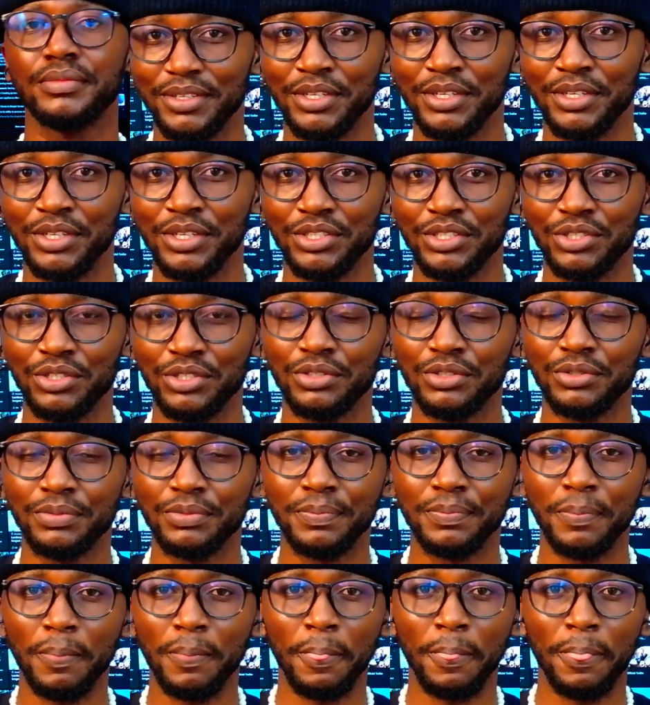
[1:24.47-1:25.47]
So
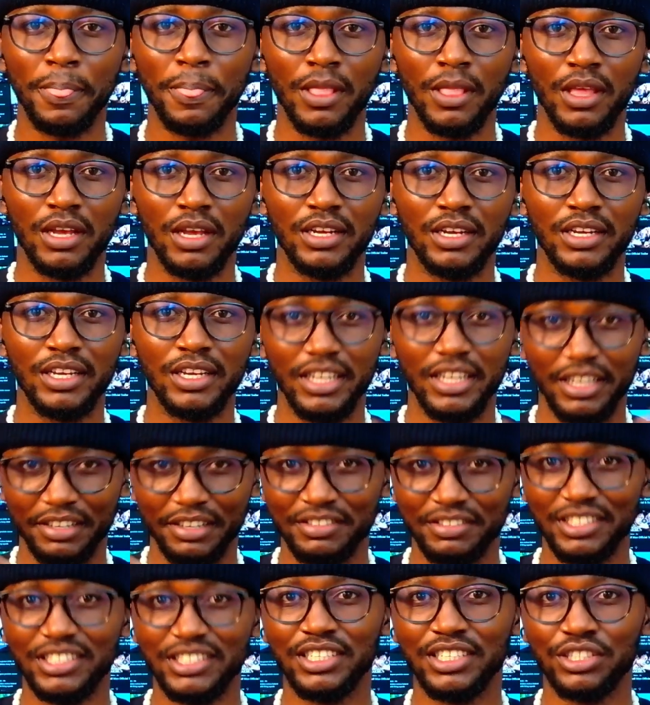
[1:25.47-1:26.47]
if
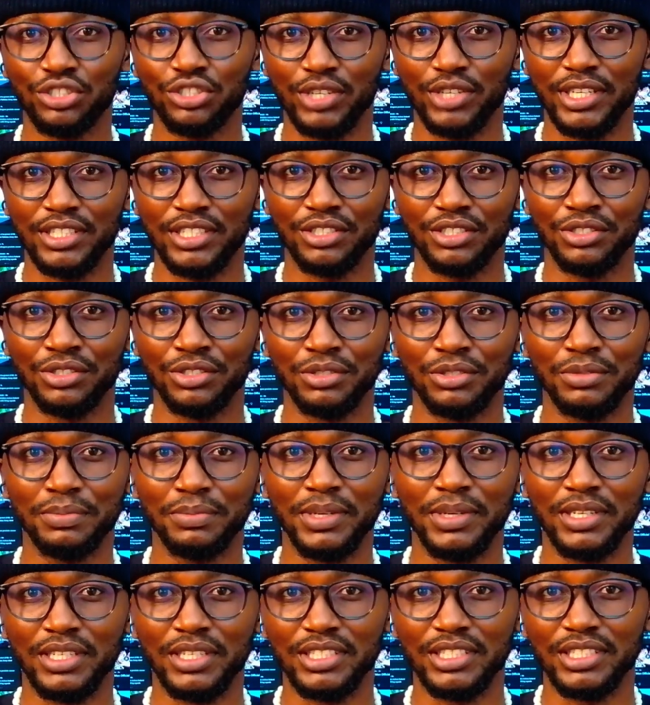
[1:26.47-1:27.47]
this interests you,
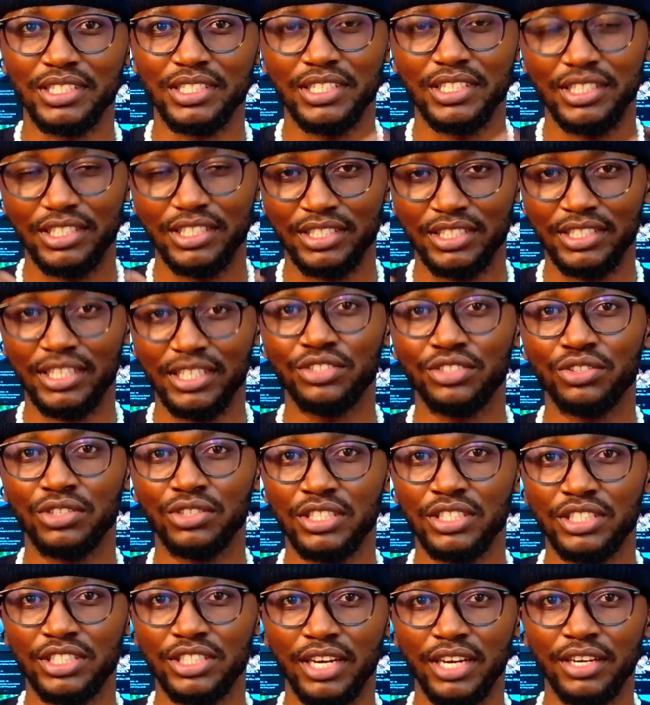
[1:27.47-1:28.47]
please stick to this
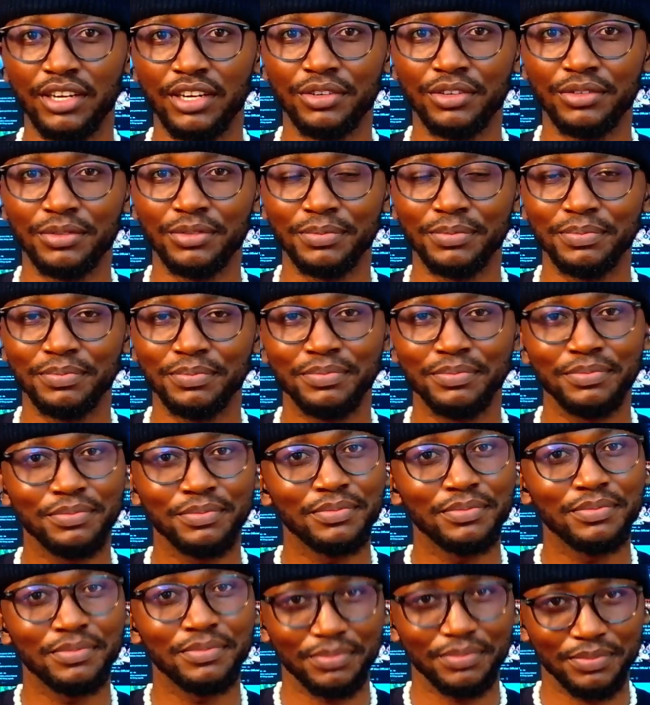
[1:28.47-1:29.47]
channel.
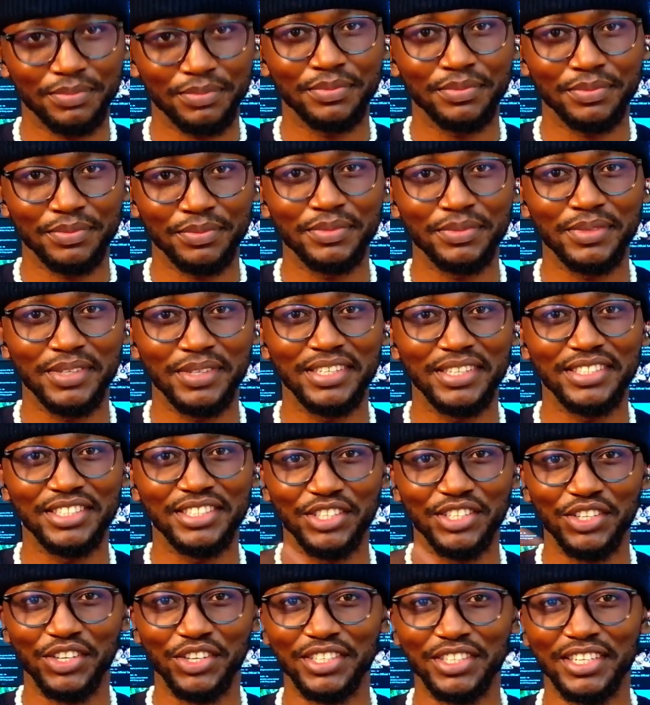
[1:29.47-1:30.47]
See you
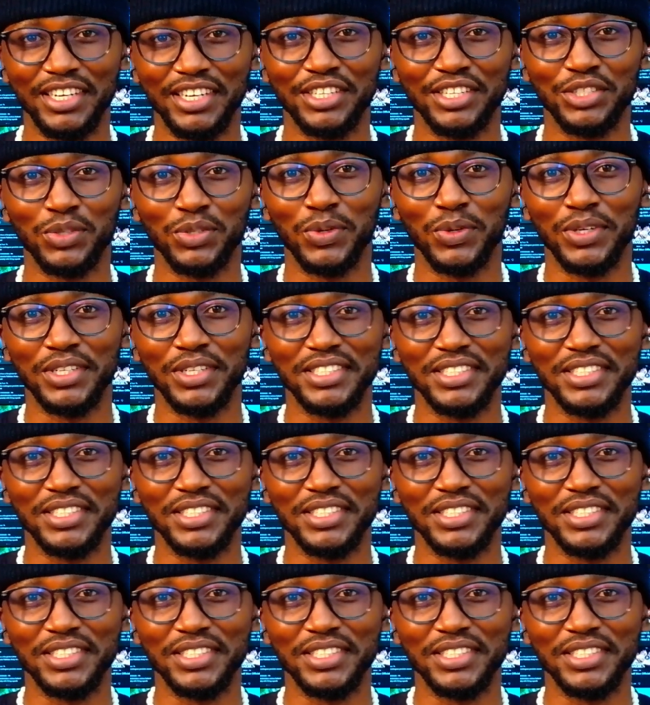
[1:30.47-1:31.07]
on the next one.